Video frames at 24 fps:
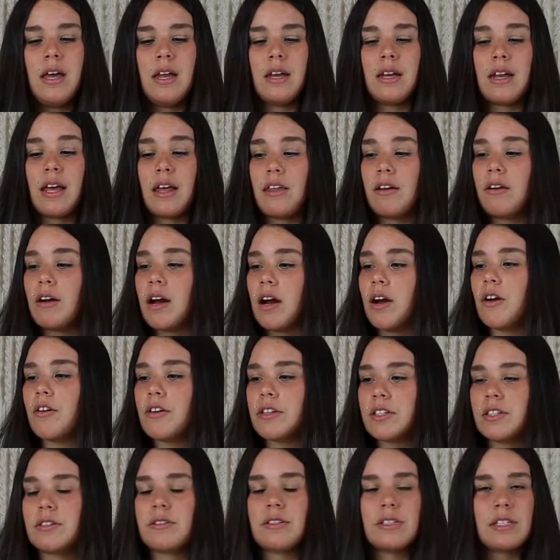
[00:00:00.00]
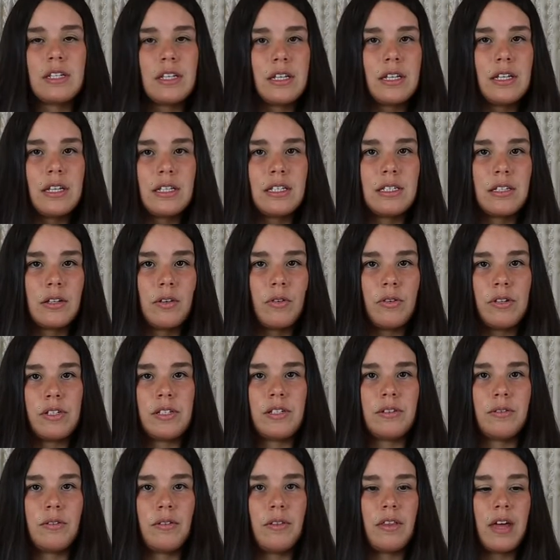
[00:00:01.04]
Now, there are crystals in this
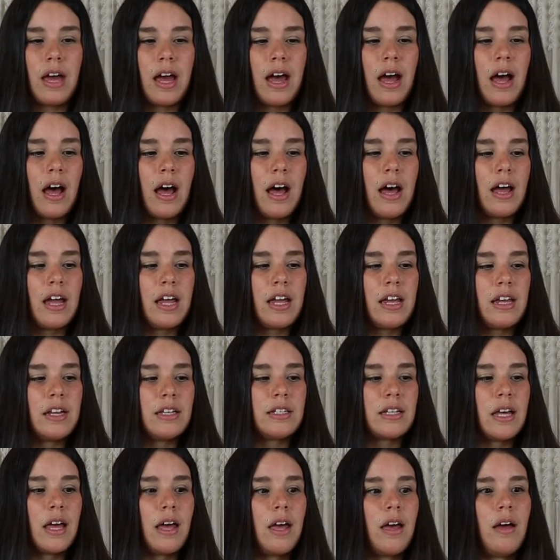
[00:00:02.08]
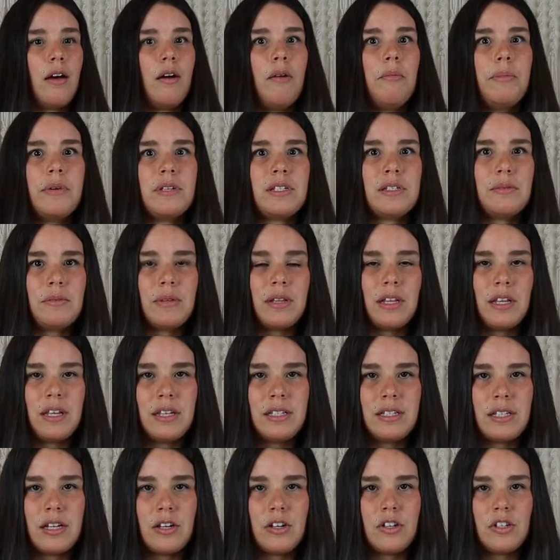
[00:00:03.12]
crystal that are here to help us with the
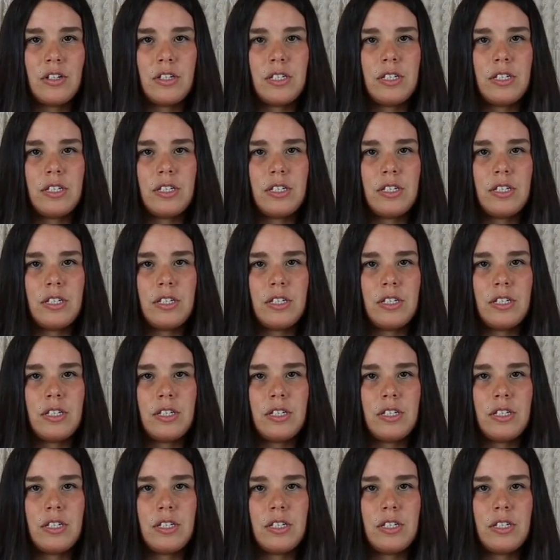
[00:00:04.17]
ascension